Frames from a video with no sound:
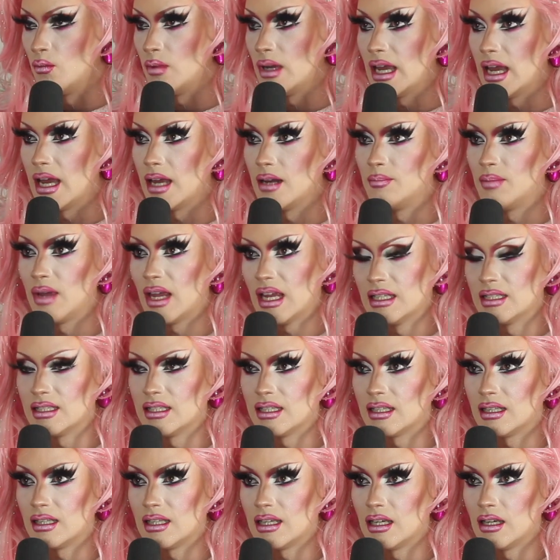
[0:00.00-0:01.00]
we had
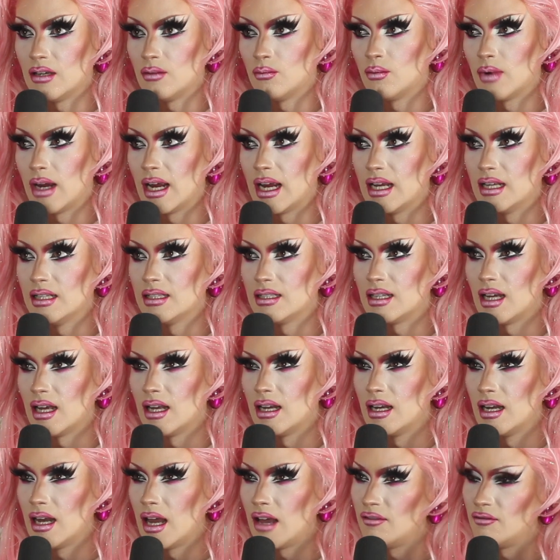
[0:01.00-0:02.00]
basically raised
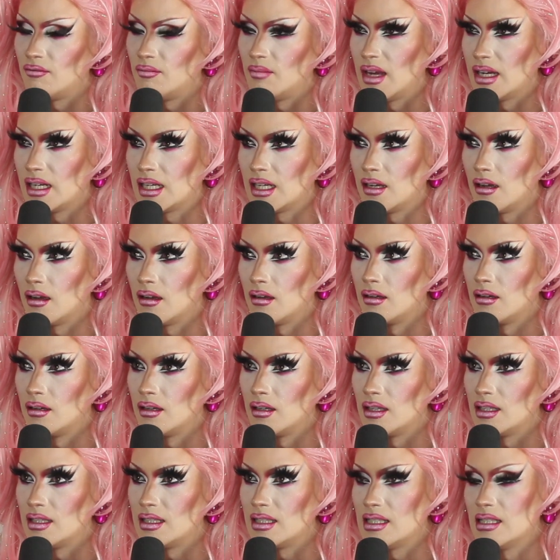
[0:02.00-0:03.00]
enough money
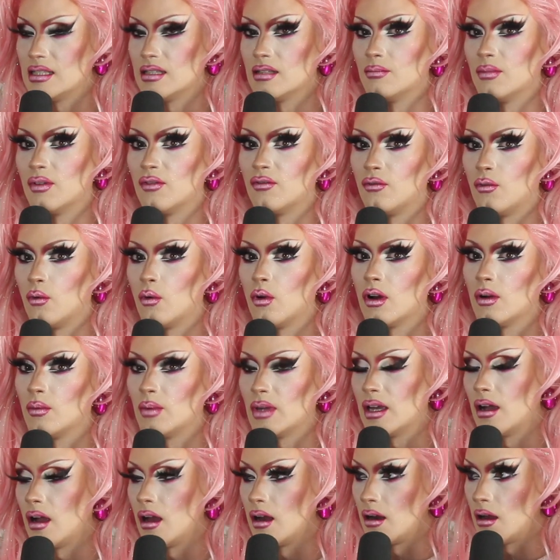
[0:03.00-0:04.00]
on the season before
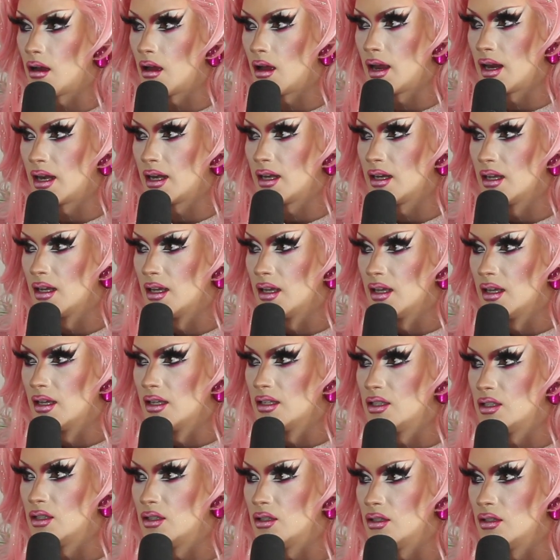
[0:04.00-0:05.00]
we got on
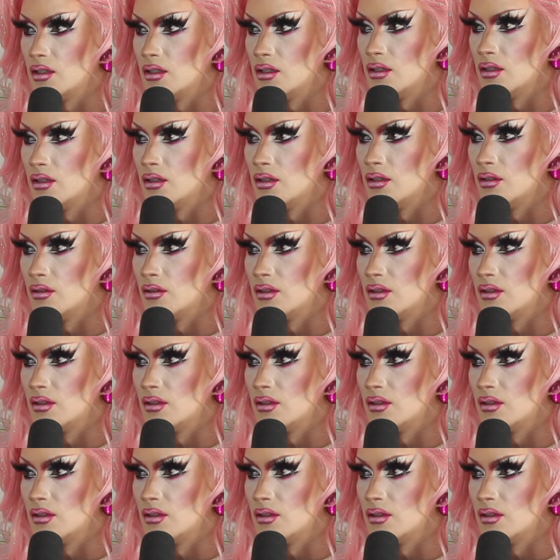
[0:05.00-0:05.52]
to